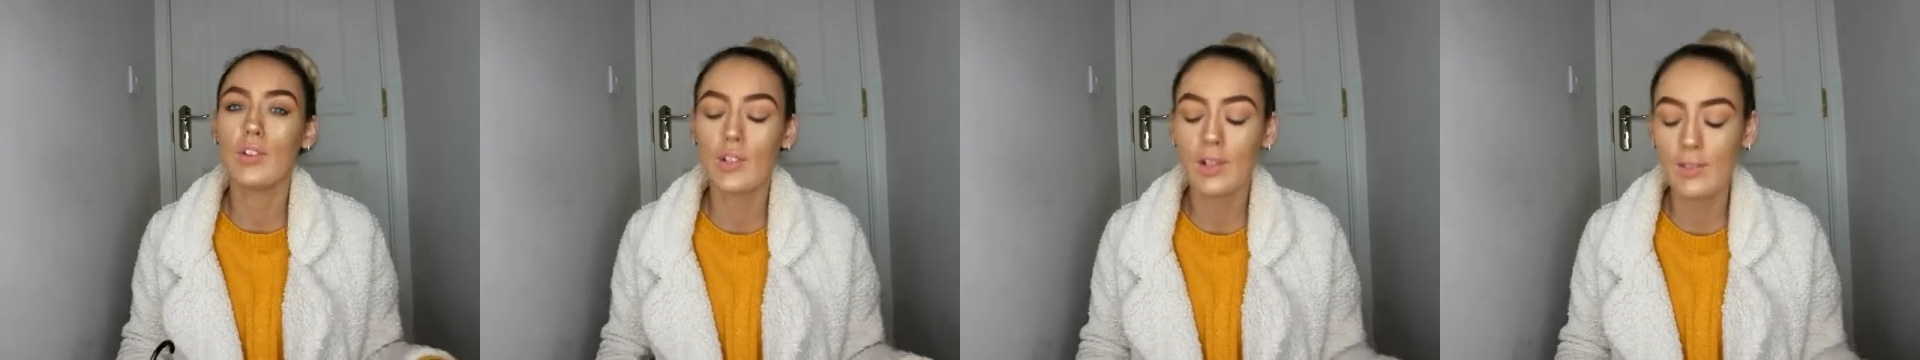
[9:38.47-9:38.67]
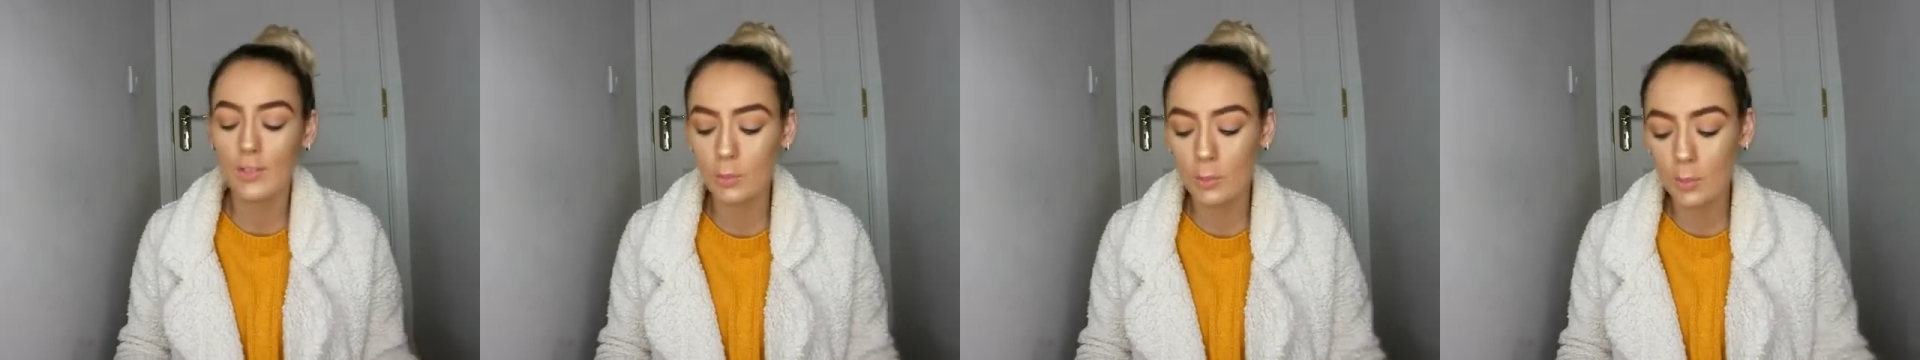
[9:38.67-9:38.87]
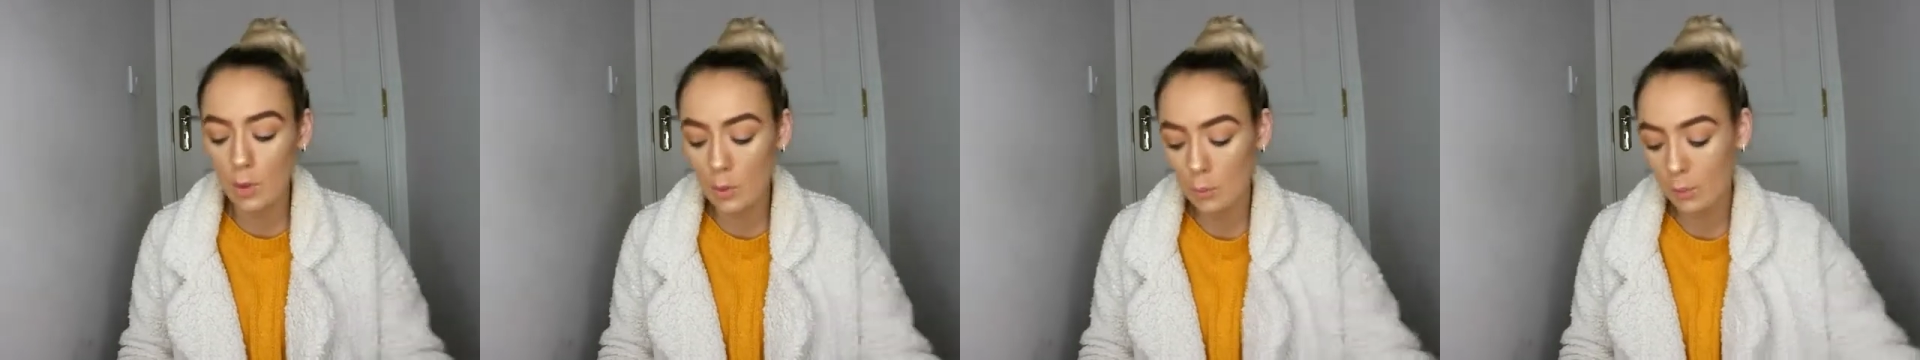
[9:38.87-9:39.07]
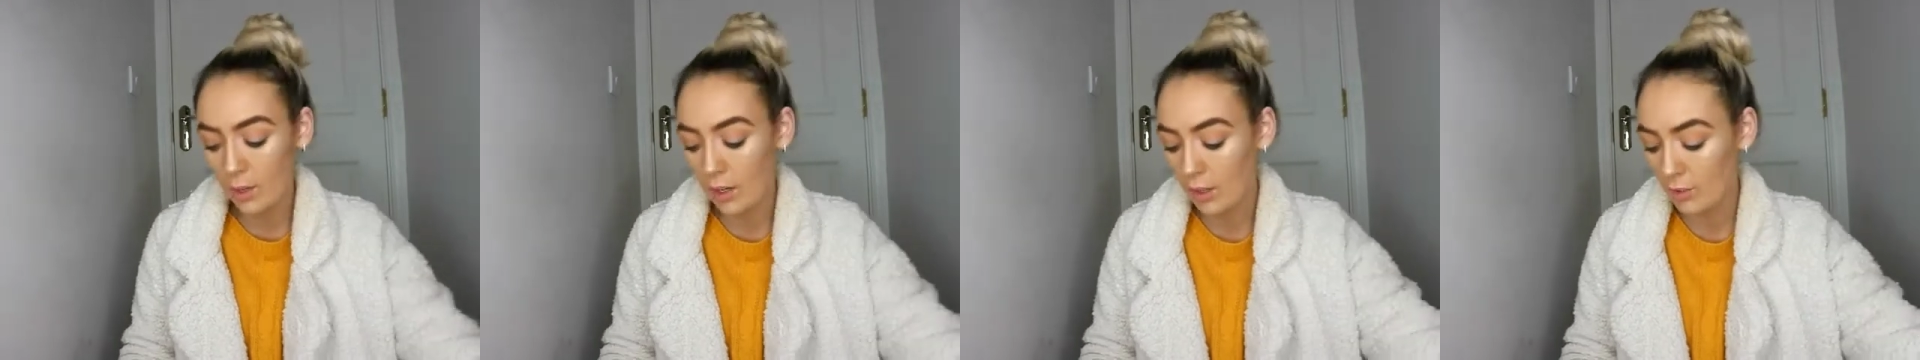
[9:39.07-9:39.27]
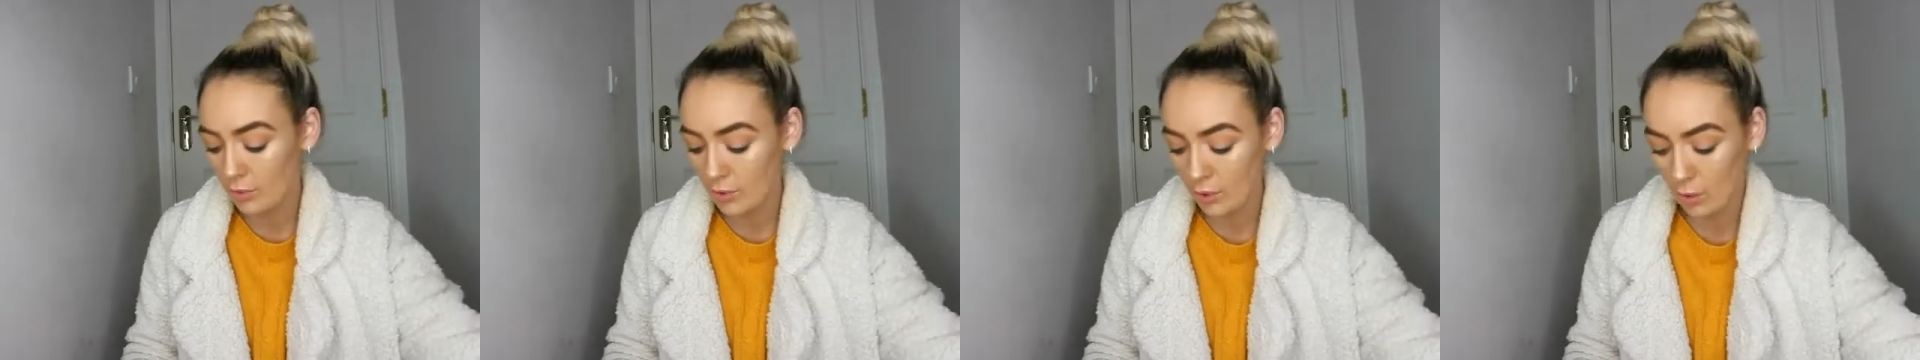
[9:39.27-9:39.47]
ourselves broke
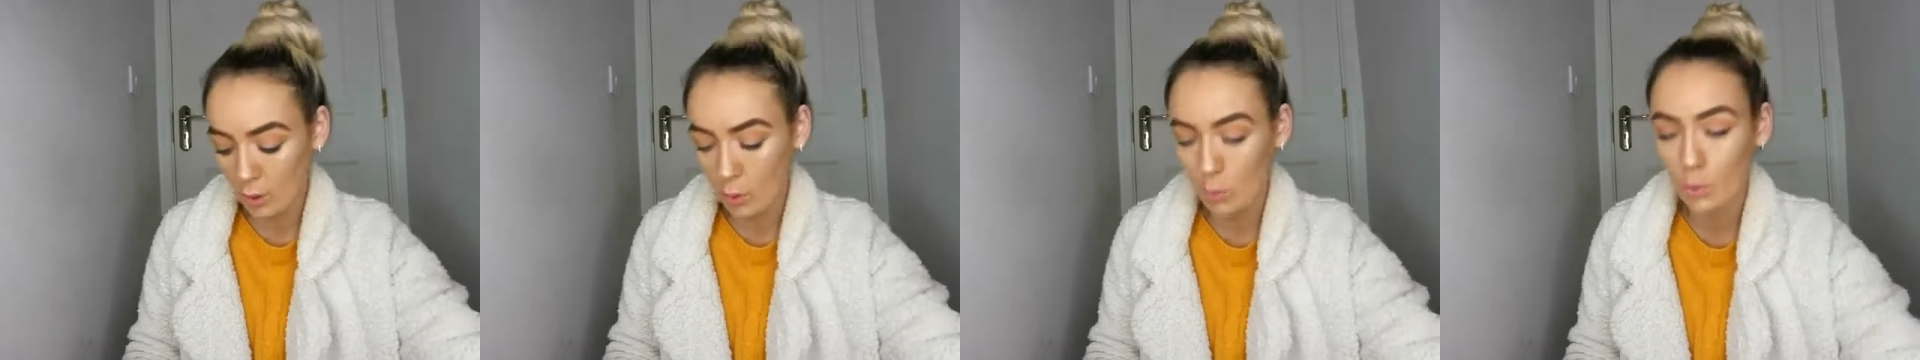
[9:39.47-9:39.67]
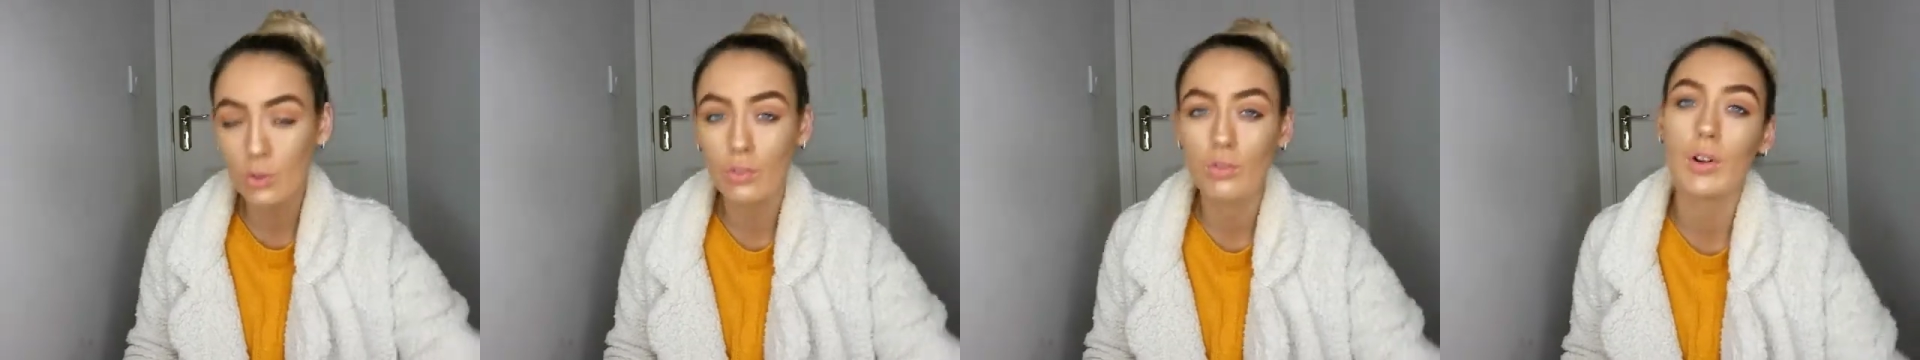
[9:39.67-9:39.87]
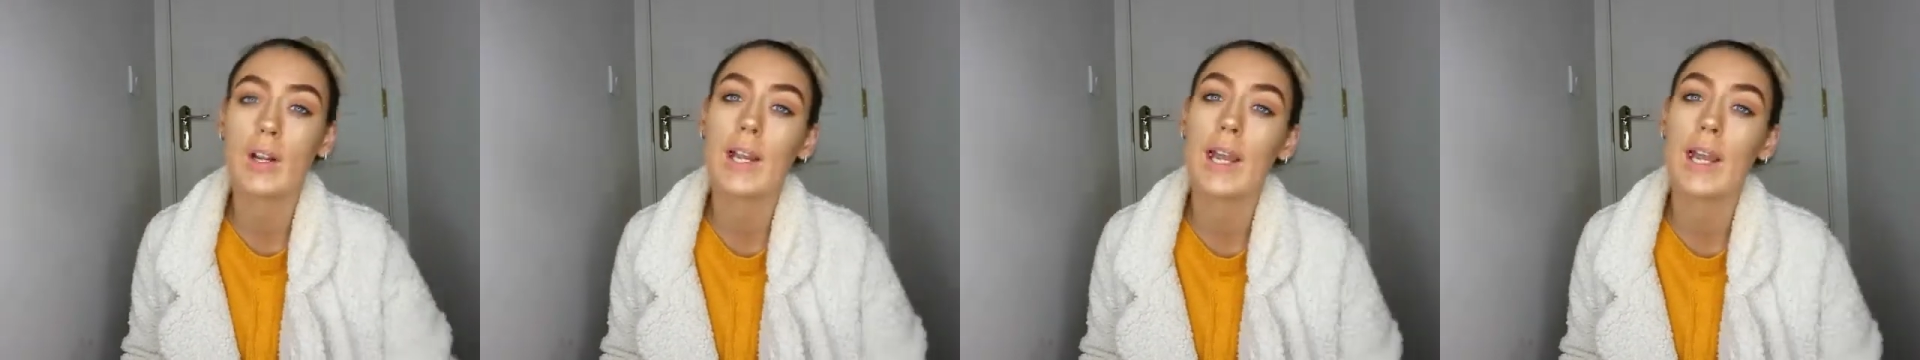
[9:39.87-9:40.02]
because the clothes for